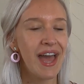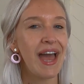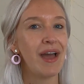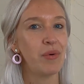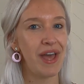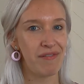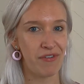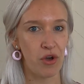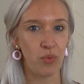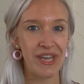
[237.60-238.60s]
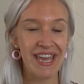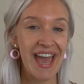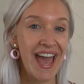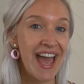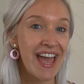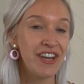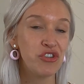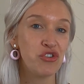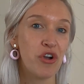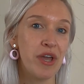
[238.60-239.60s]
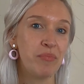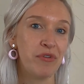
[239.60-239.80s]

However, we can try and